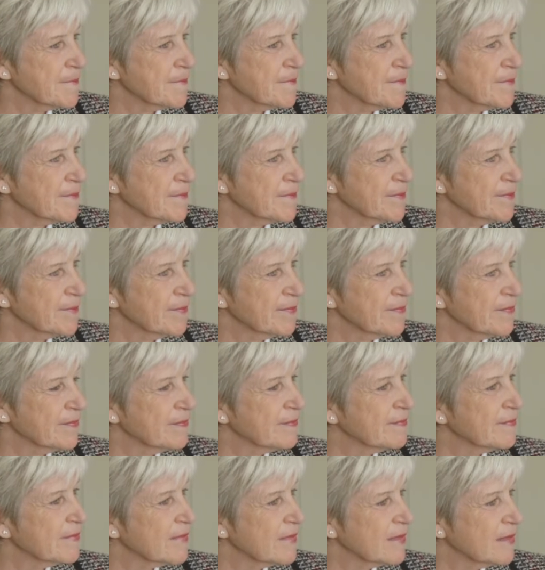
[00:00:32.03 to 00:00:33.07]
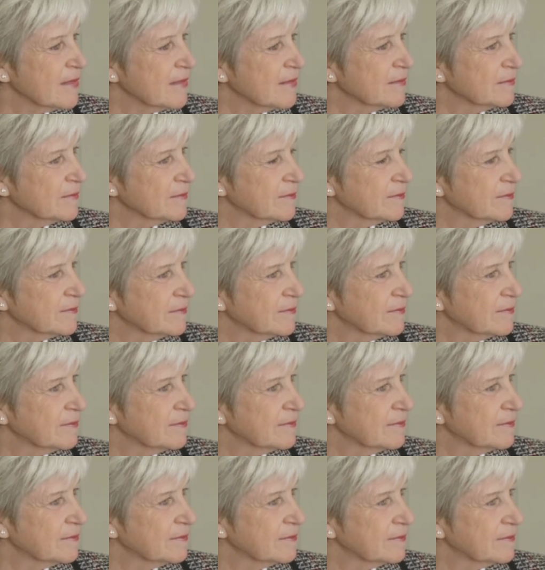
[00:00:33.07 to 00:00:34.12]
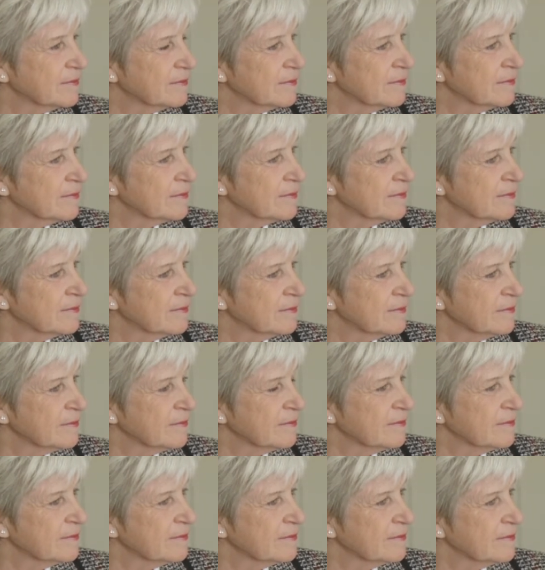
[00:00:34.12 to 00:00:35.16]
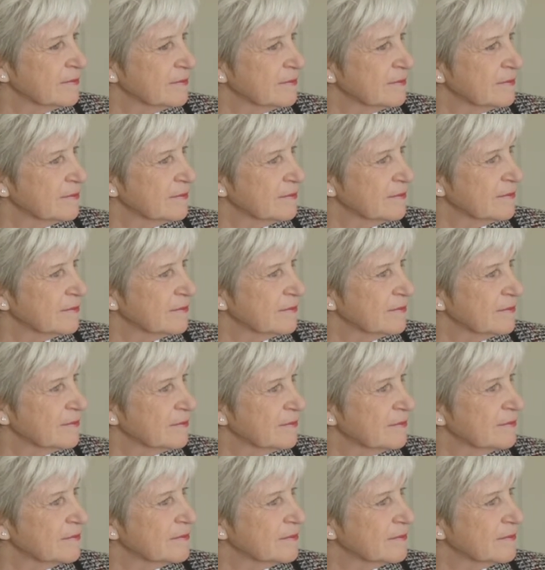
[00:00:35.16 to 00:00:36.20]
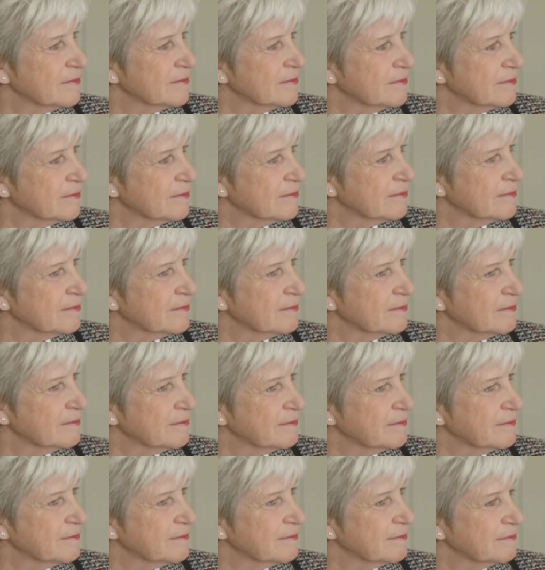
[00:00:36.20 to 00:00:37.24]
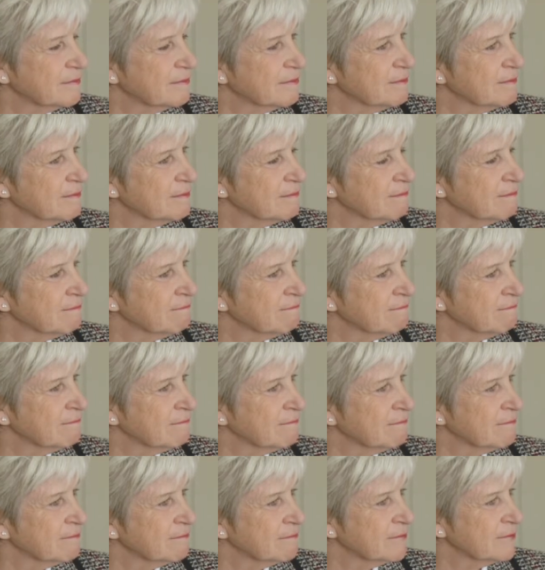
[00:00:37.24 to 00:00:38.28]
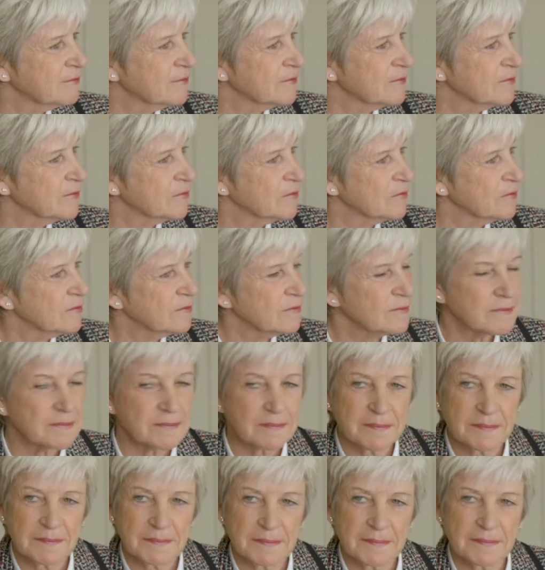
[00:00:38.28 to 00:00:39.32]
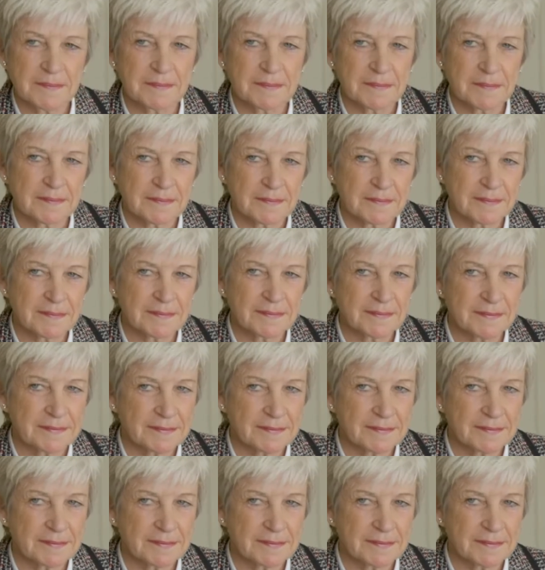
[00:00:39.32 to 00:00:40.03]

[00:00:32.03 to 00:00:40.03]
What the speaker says: The person shown says nothing.